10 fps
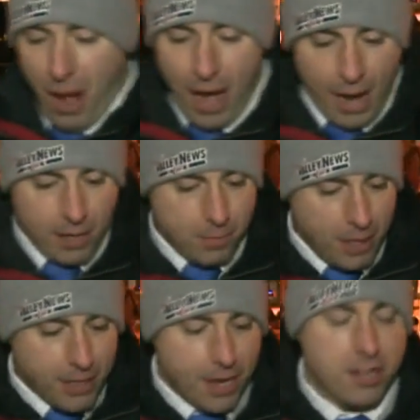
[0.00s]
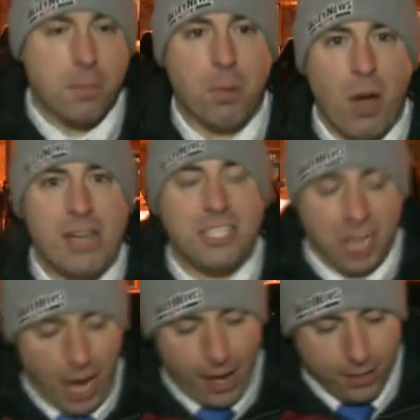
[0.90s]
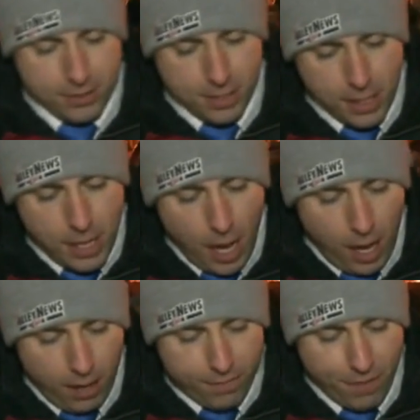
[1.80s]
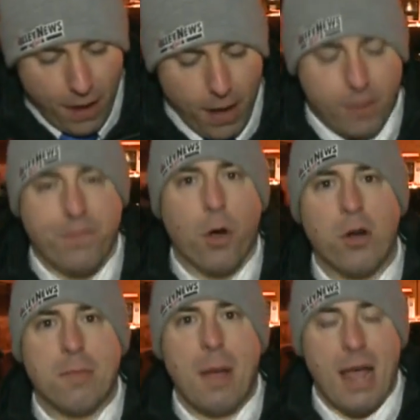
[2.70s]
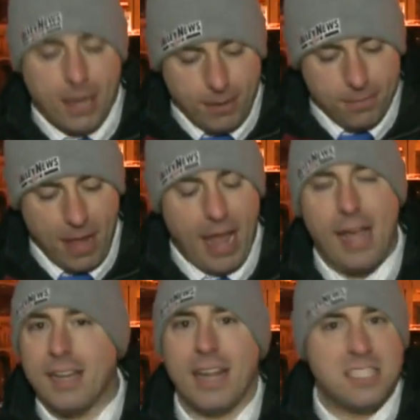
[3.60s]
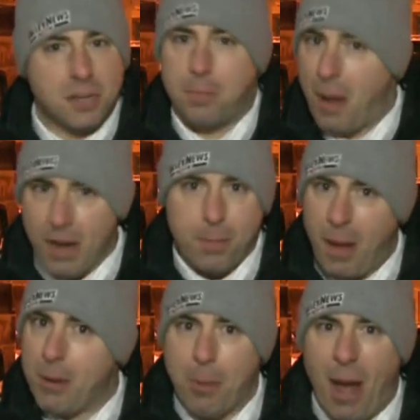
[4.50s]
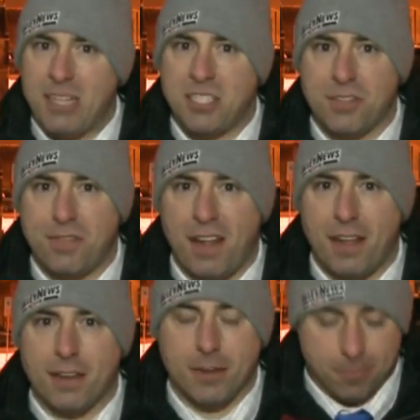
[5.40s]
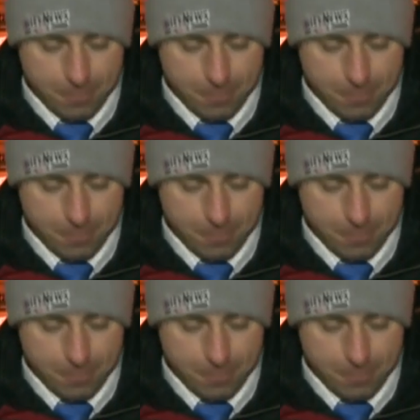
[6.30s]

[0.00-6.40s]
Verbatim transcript: behind me. They're the brainchild of uh, a Florida man, and he's a big, big bison fan.